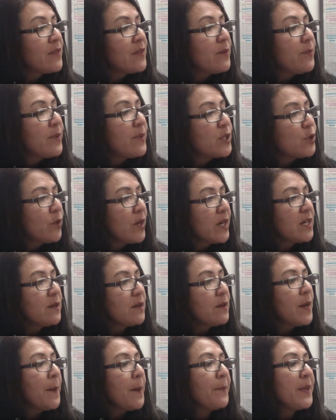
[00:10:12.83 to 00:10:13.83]
The bus
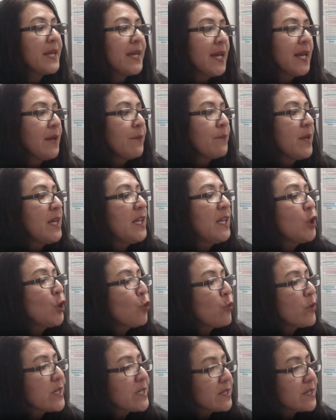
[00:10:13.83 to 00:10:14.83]
ride became
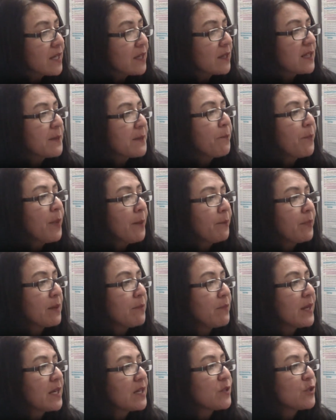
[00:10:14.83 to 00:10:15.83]
increasingly bumpy
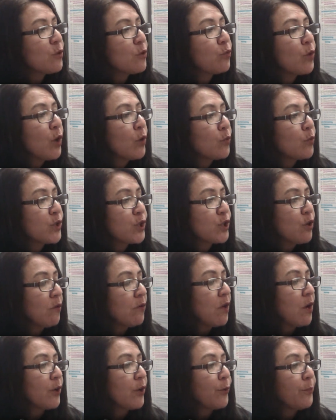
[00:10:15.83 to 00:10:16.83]
because the road was
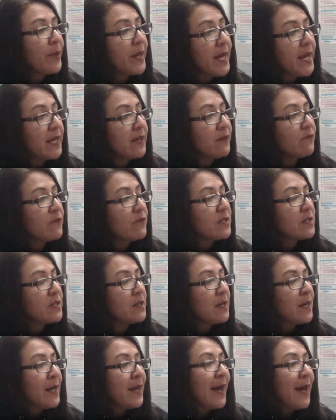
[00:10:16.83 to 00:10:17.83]
no longer paved.
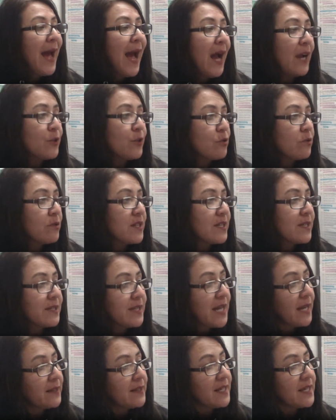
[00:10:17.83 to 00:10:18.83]
Actually,
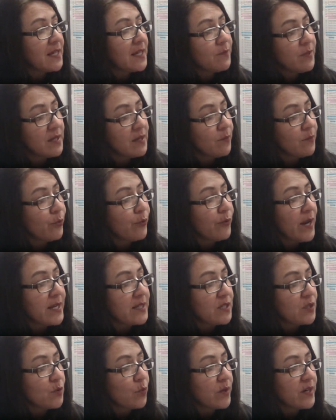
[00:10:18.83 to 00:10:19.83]
Stanley had been
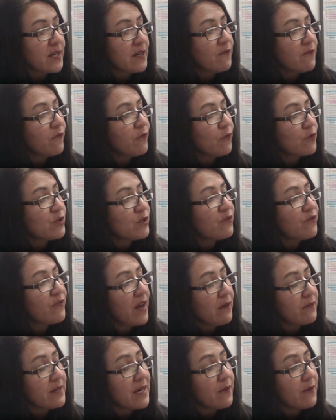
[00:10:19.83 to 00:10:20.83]
impressed when he first
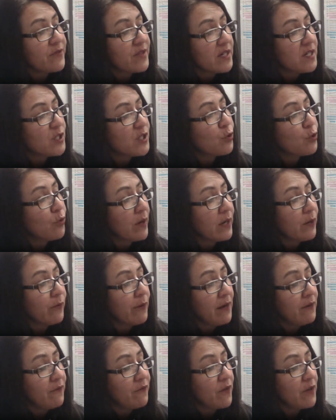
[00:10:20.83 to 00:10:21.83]
found out that his
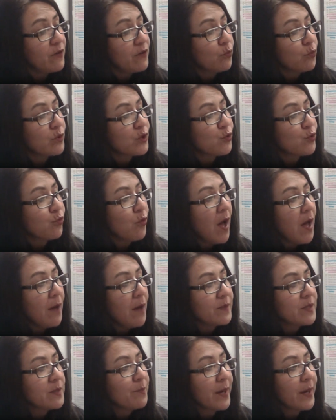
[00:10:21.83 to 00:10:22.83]
great-grandfather was
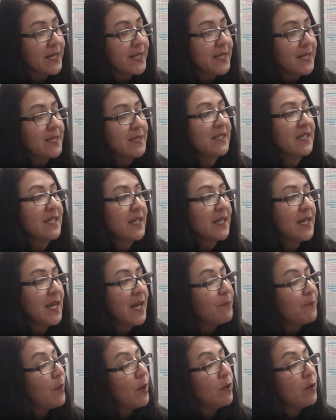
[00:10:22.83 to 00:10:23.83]
robbed by kissing
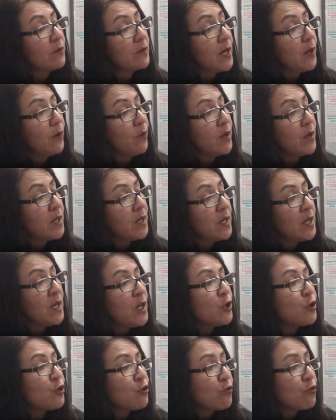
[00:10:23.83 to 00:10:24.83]
Kate Barlow.
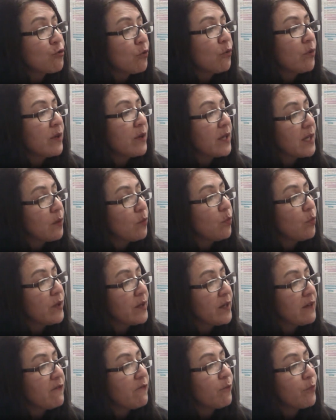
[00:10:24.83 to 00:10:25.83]
True, he
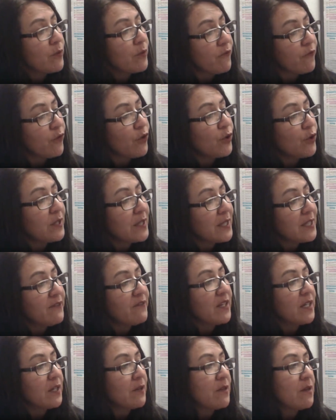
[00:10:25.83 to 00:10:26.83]
would have preferred
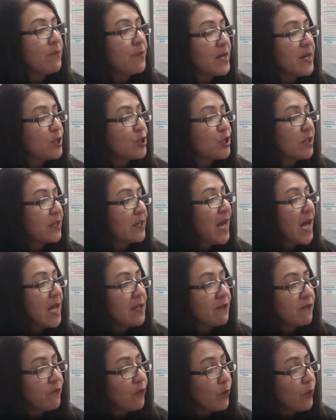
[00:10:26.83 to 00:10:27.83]
living on the beach in
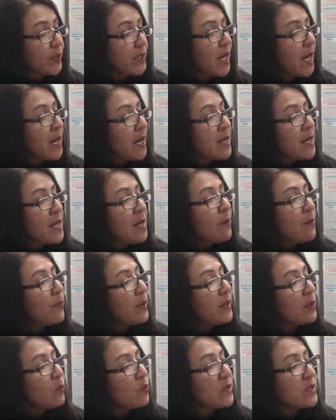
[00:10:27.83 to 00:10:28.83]
California,
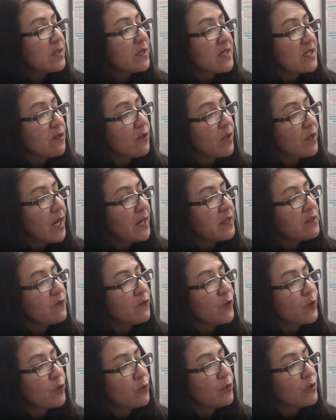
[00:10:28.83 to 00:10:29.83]
but it was still kind
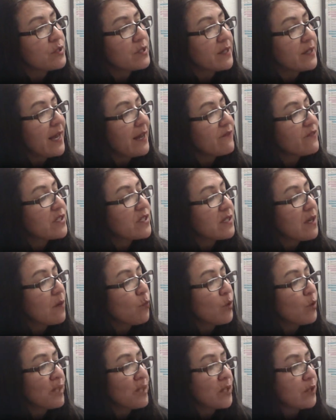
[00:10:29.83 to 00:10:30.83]
of cool to have
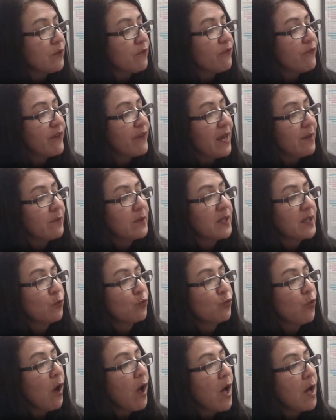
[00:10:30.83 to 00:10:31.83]
someone in your family
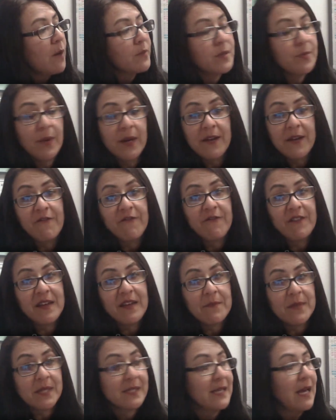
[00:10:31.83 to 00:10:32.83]
robbed by a
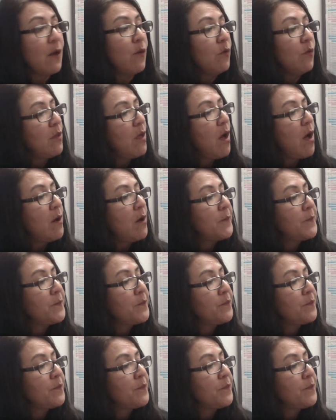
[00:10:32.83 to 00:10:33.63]
famous outlaw.